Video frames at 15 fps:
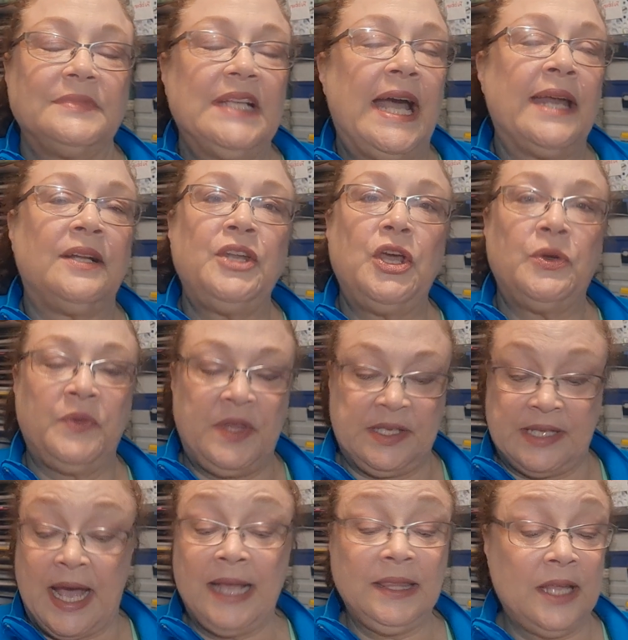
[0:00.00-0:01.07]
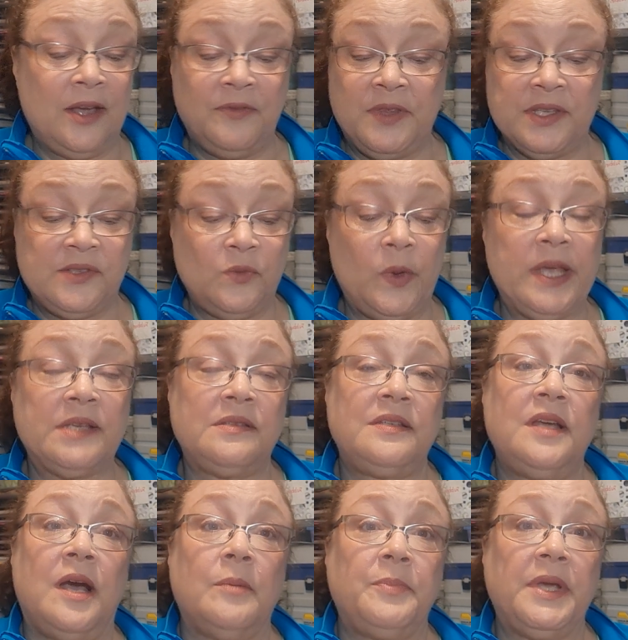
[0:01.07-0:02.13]
I don't know. I love this week's
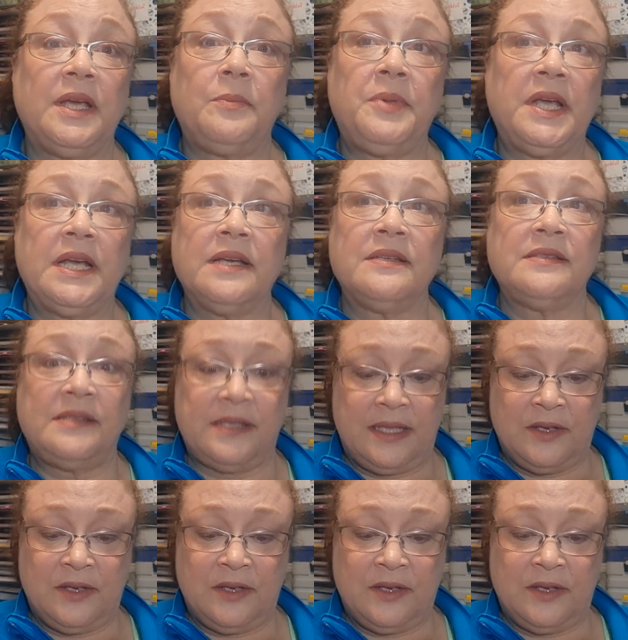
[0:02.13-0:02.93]
topic because